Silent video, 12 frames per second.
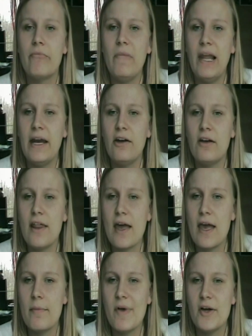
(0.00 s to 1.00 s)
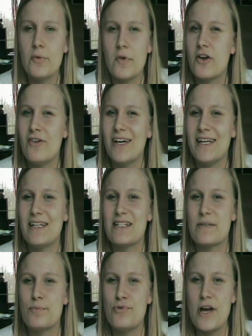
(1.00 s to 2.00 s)
Later they came out with the Cricut
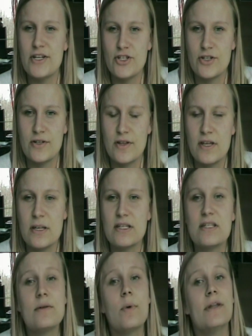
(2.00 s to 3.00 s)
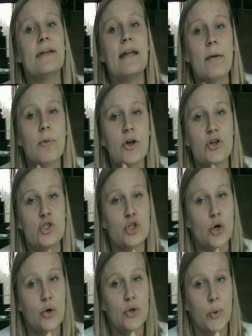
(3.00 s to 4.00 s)
Expression. This is the one that I'm going to
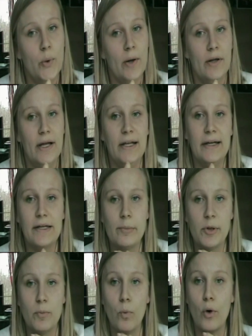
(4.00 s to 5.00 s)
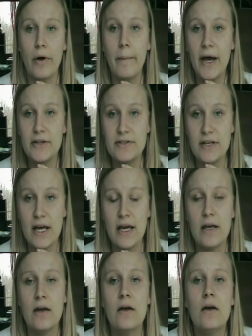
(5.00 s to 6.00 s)
show you a little bit more about today.